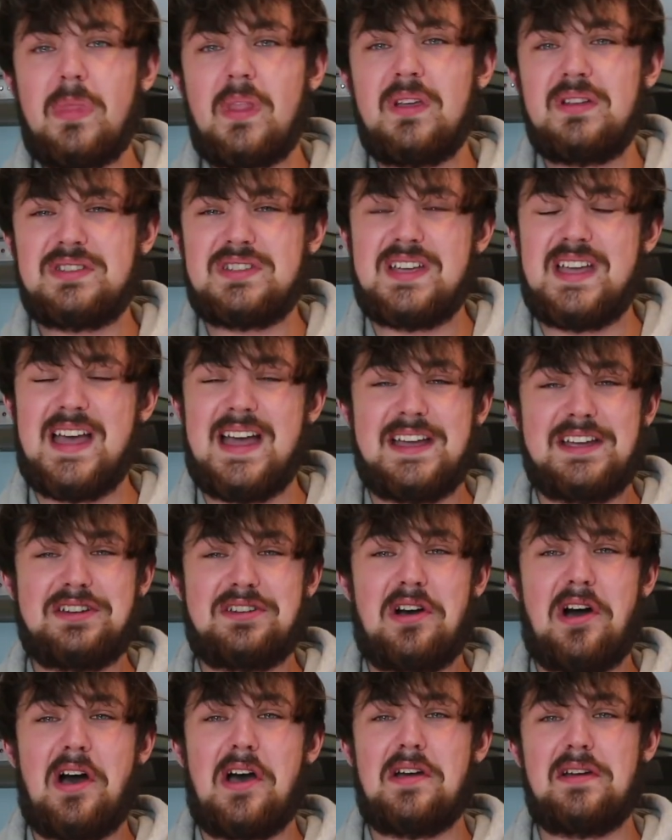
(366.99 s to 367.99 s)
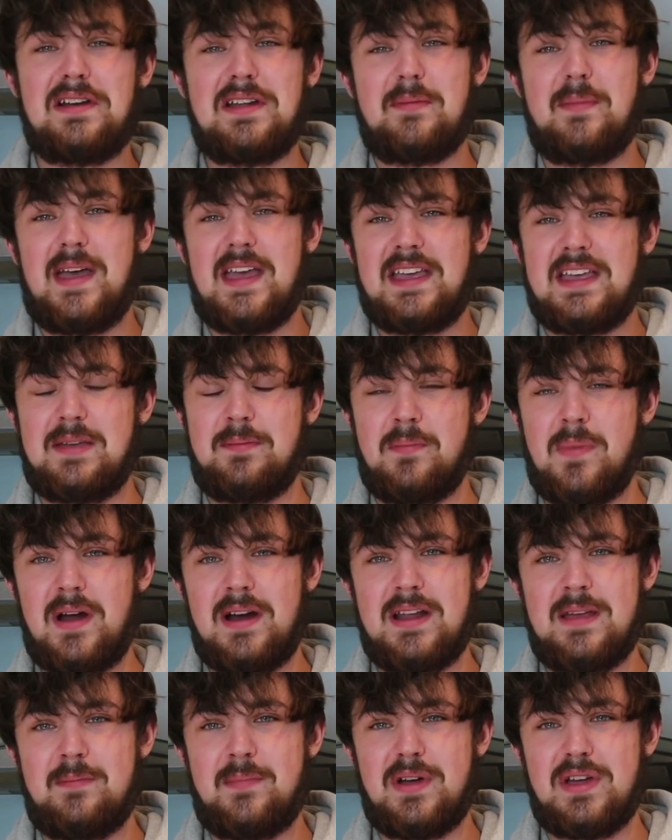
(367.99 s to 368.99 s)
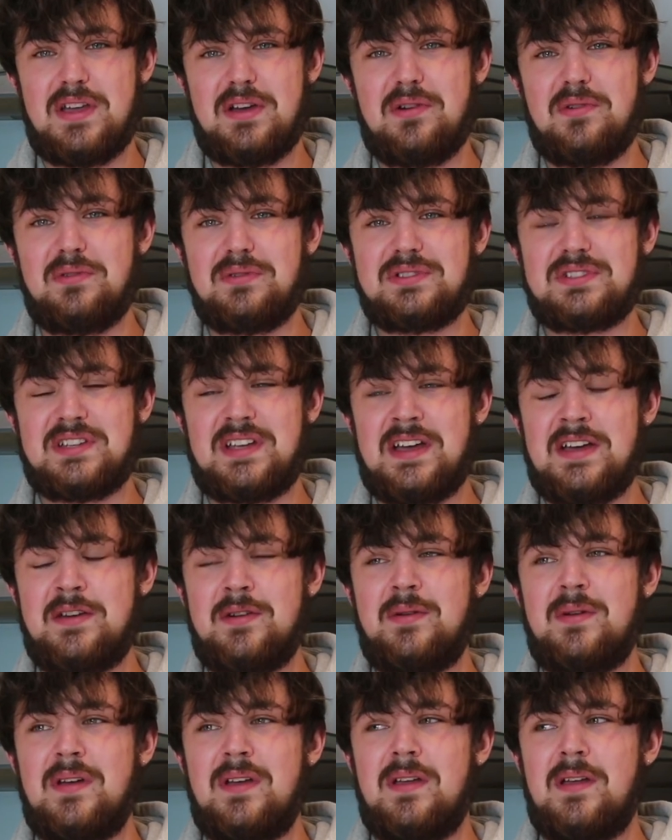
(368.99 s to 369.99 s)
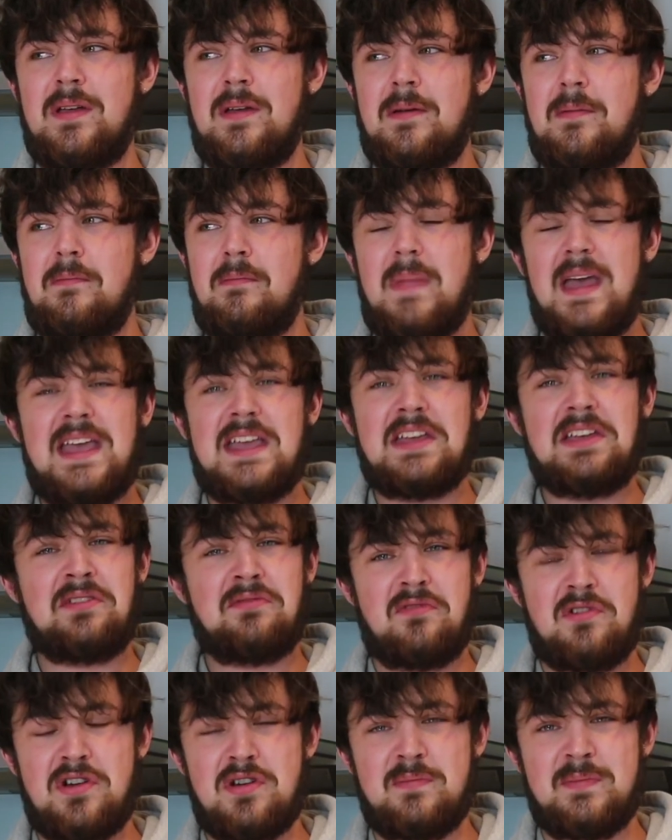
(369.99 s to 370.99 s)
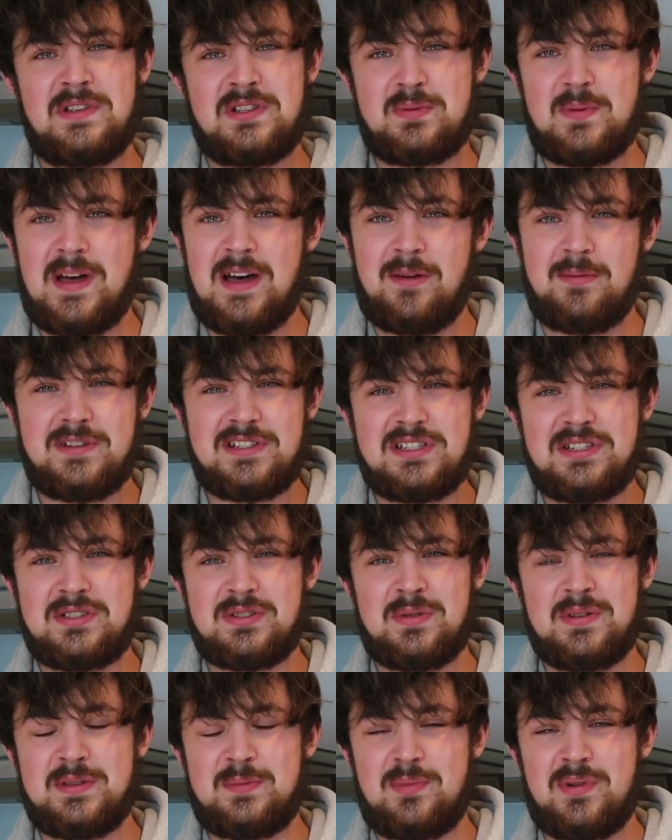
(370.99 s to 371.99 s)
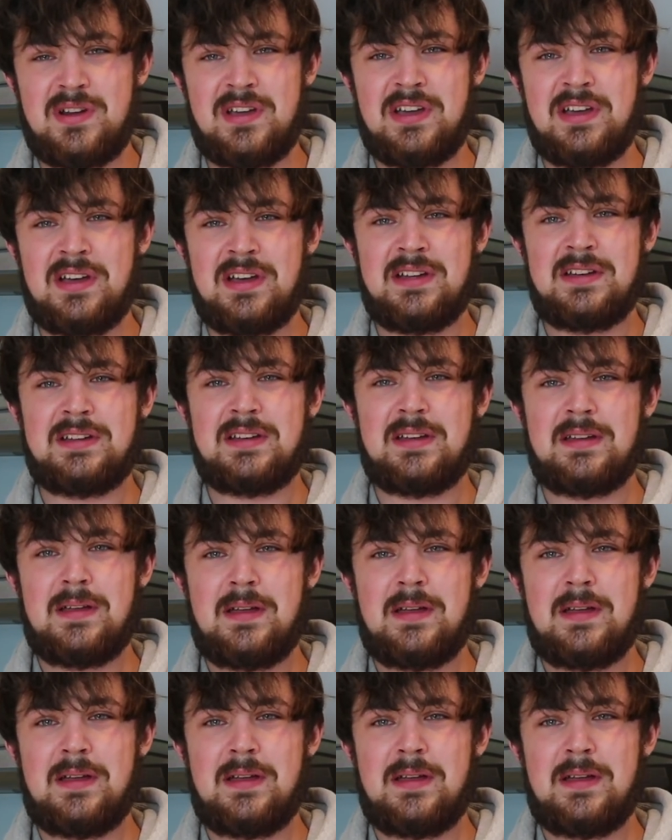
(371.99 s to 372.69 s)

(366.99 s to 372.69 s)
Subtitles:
So yeah, you're not only making money, but you're also making room as well, which is always pretty good.